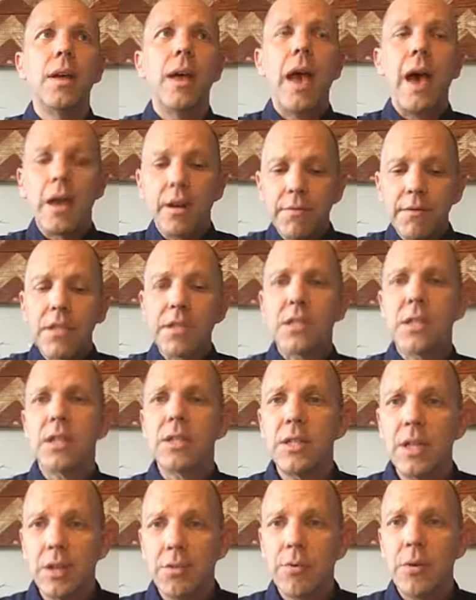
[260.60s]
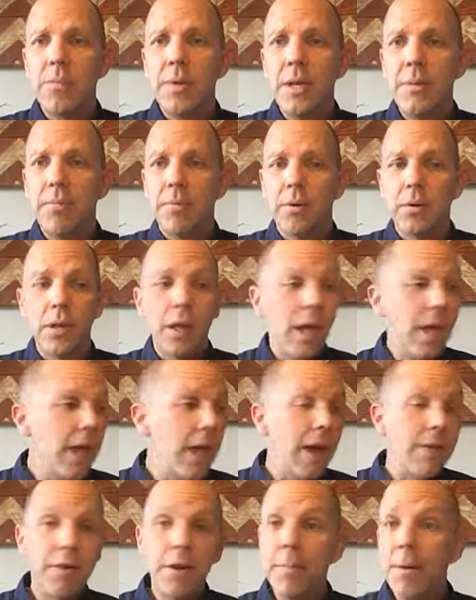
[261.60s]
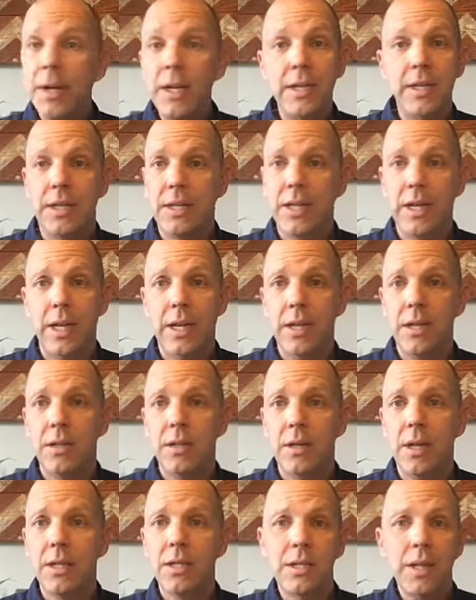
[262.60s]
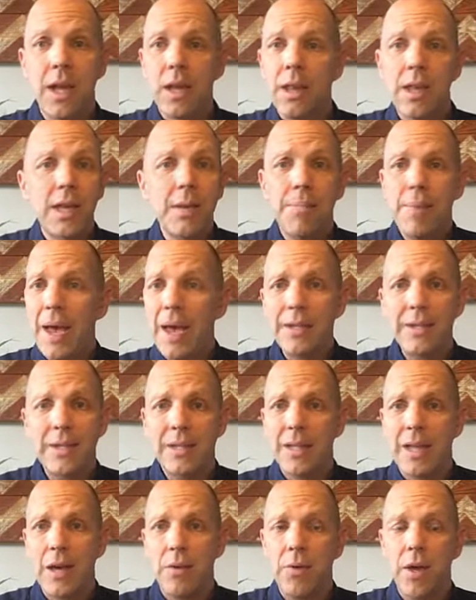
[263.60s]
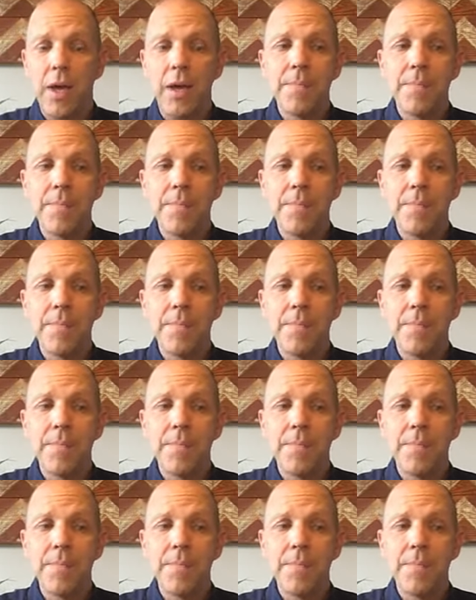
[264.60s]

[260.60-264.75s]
Out of the 63 people, everybody didn't get it. It's not like it passes that way.